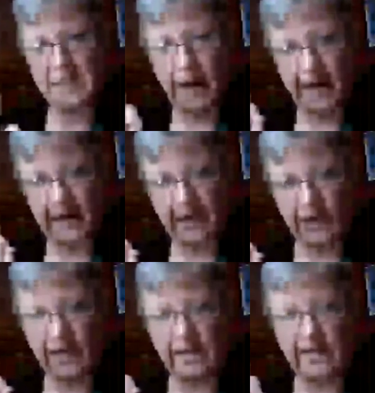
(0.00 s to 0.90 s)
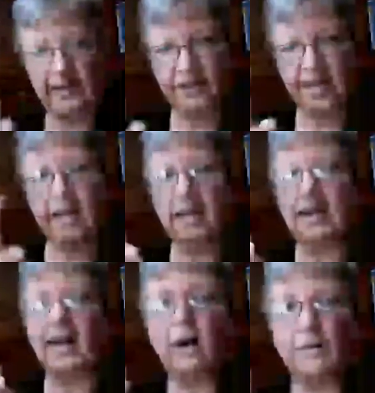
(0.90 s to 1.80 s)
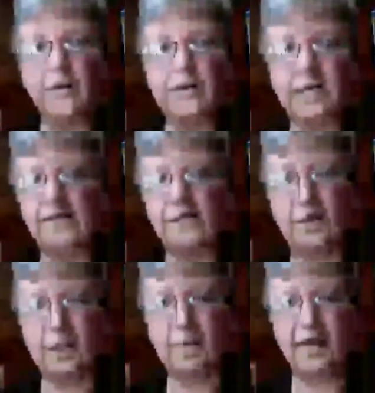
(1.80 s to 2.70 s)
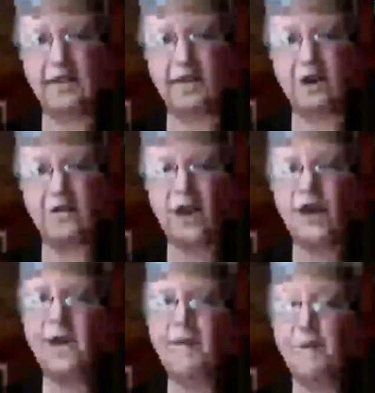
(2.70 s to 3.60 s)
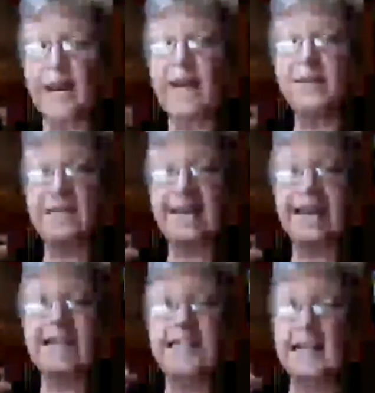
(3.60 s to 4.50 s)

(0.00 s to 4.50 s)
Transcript: spikes on the end of their tail and I almost left those spikes off, but when I was a kid,